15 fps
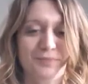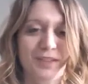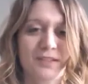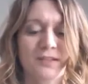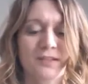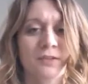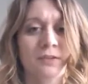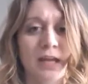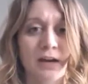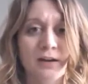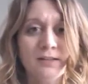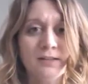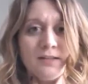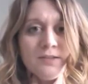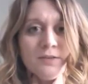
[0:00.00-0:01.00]
So your
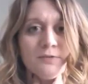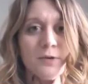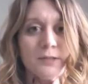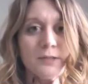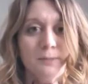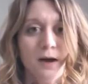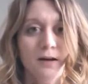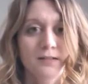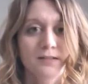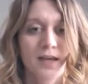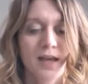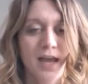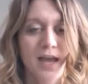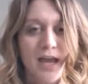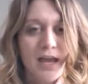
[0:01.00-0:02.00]
larynx is your voice box,
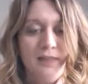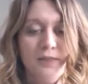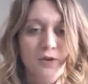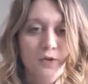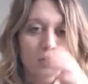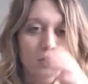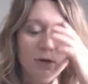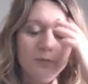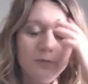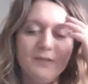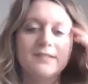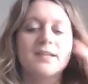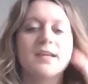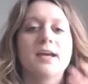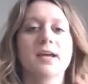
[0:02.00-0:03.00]
and the goal when we
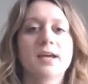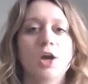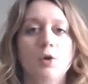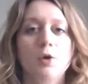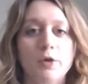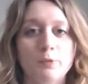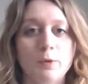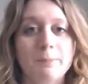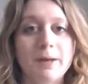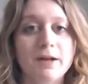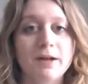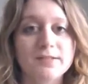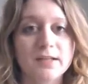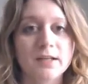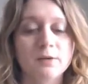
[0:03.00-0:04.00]
sing, whether we're
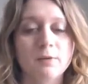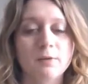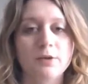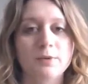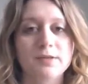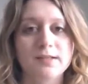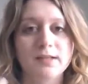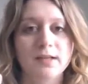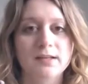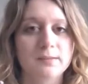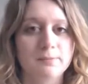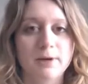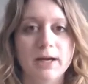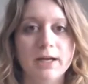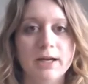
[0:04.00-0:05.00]
belting, whether we're singing
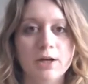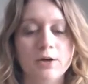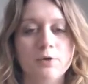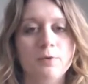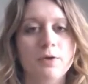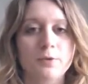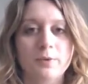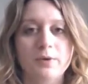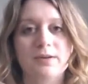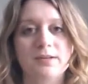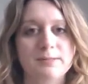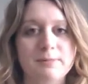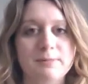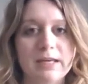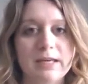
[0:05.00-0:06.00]
soprano, whether we're in a
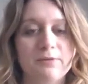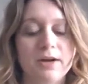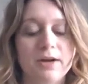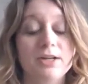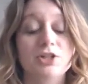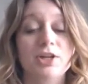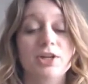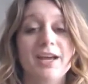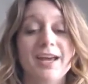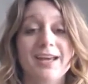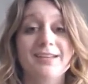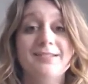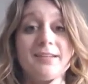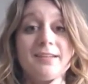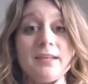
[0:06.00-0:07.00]
speaking range,
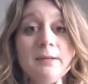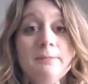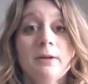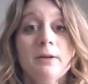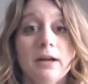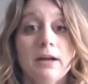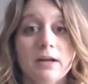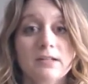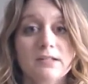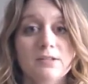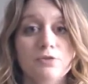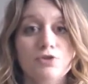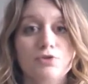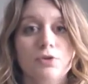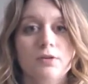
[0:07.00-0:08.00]
is to keep our larynx
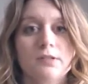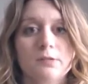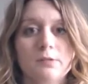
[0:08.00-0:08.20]
neutral.